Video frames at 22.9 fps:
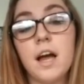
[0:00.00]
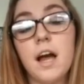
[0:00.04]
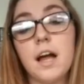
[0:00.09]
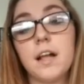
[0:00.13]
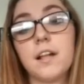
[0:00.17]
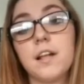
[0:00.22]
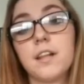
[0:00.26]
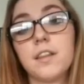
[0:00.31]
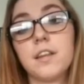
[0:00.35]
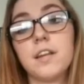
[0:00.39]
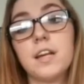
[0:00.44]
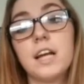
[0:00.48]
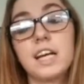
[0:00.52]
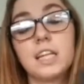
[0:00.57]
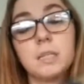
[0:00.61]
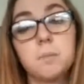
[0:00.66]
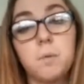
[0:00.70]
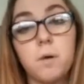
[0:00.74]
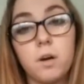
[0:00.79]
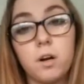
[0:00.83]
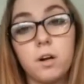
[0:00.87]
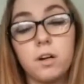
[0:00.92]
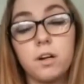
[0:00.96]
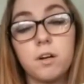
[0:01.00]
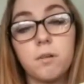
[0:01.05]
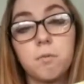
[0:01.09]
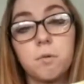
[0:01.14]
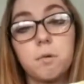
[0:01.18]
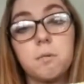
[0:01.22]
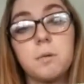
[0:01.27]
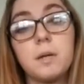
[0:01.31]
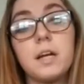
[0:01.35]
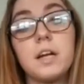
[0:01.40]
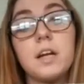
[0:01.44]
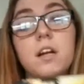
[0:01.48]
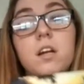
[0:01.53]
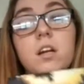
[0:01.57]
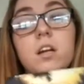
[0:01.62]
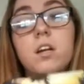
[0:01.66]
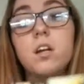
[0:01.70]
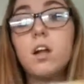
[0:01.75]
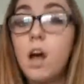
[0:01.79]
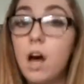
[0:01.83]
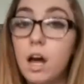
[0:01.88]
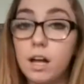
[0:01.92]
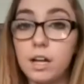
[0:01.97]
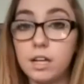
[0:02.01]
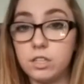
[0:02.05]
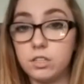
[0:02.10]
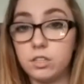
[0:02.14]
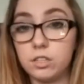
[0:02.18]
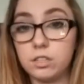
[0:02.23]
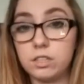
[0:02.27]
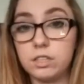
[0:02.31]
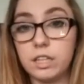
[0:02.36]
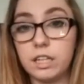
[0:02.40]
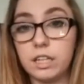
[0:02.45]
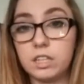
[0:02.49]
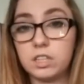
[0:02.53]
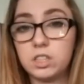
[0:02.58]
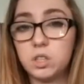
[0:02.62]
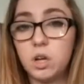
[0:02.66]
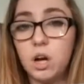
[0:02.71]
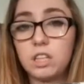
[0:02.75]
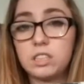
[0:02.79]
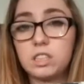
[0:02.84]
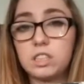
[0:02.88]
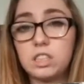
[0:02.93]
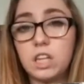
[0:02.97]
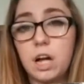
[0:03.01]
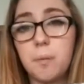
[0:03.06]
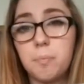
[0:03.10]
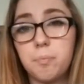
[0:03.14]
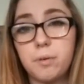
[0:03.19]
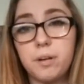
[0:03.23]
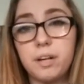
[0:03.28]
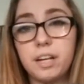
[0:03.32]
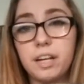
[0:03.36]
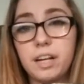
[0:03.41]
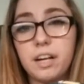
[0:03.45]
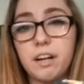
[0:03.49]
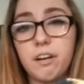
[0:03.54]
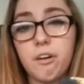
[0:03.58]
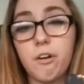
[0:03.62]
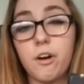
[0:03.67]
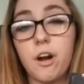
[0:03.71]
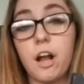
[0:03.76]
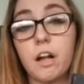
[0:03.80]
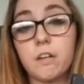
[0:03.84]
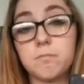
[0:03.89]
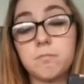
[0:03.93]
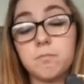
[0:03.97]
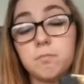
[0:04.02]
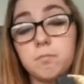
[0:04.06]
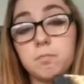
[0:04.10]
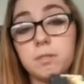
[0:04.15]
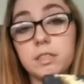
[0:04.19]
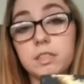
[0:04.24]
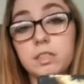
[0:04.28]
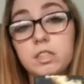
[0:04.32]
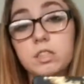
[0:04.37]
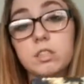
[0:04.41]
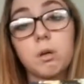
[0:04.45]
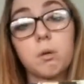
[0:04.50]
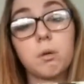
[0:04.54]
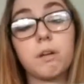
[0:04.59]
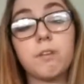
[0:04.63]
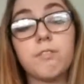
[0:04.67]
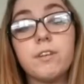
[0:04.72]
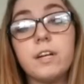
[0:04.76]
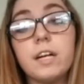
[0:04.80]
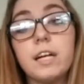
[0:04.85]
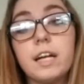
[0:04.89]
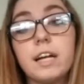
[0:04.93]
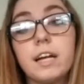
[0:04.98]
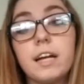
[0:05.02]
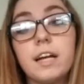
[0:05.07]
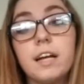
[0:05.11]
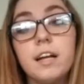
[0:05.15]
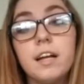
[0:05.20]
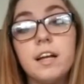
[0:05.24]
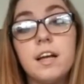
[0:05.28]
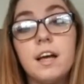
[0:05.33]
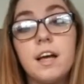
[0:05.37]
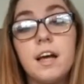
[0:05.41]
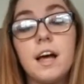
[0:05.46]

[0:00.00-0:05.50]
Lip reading: And then the next part will be not interesting, so I'd stop reading or I'd be slowly reading it.